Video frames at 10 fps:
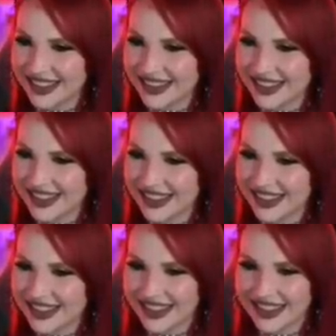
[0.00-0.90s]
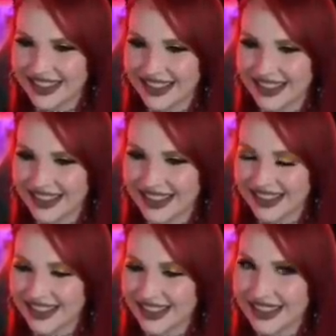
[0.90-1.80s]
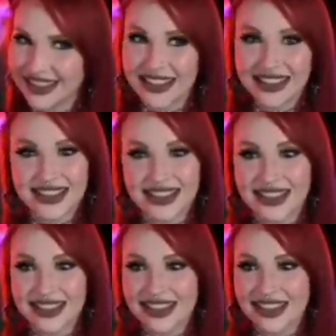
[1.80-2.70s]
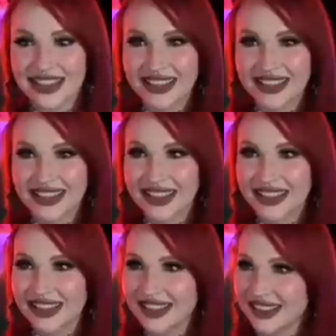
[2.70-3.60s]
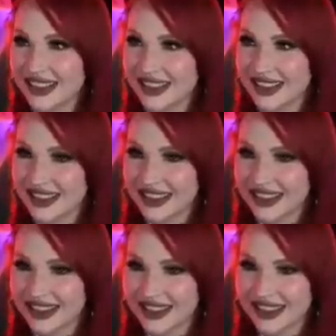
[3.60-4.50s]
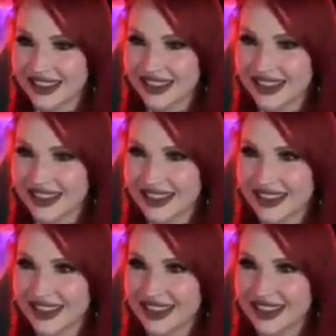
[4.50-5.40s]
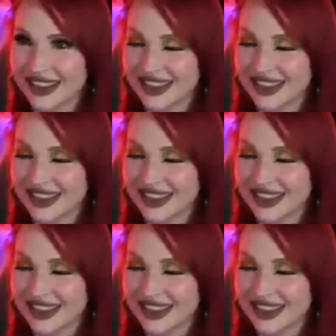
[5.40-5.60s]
The person shown says nothing.